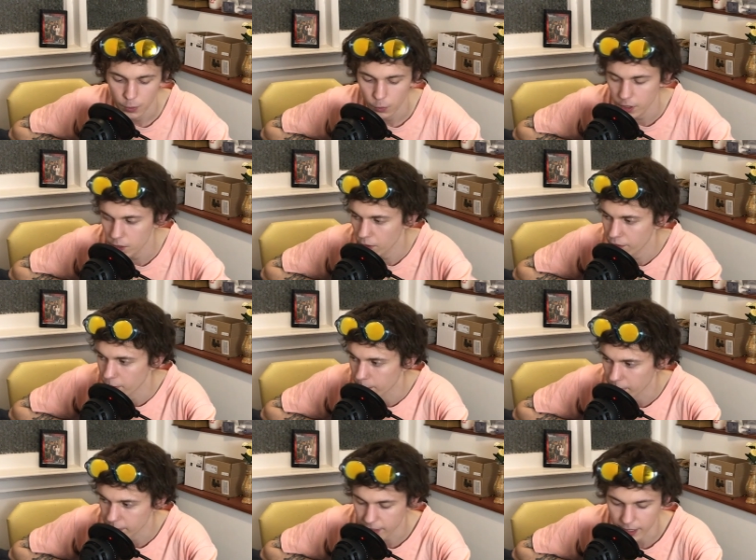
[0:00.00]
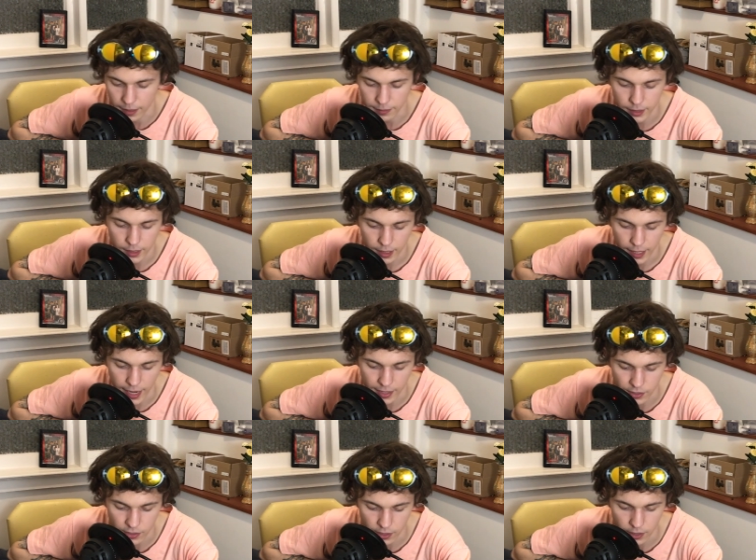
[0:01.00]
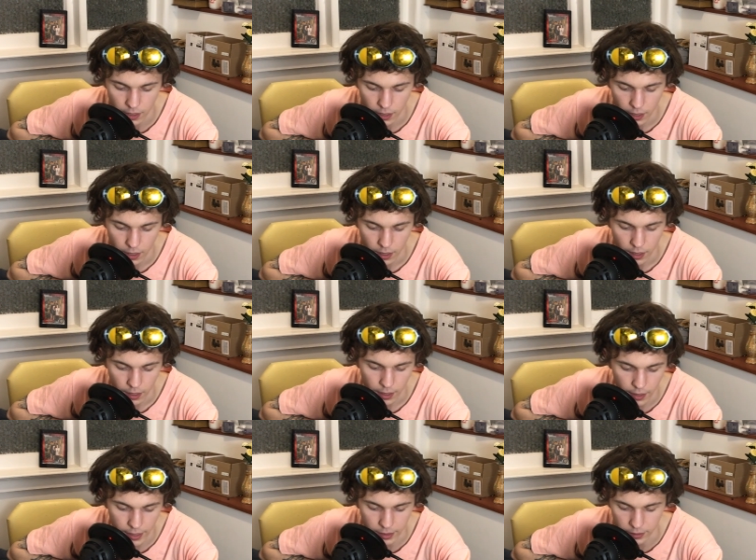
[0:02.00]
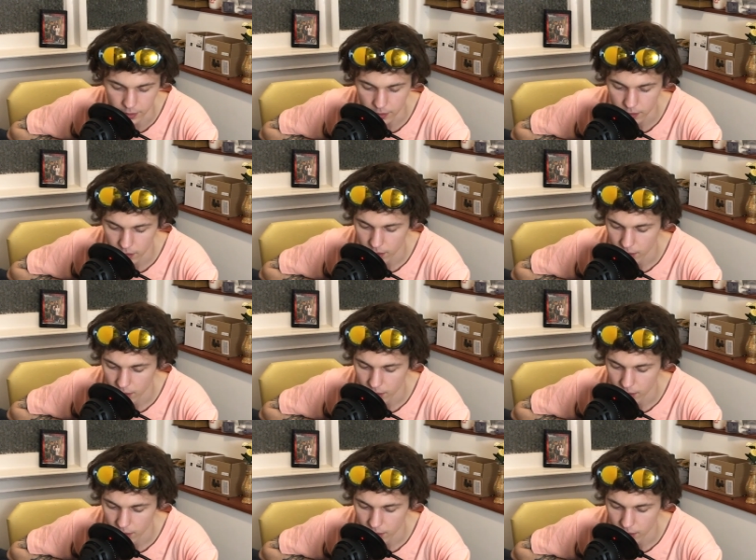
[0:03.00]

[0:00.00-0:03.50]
what are you doing for your birthday? Asks Aylin.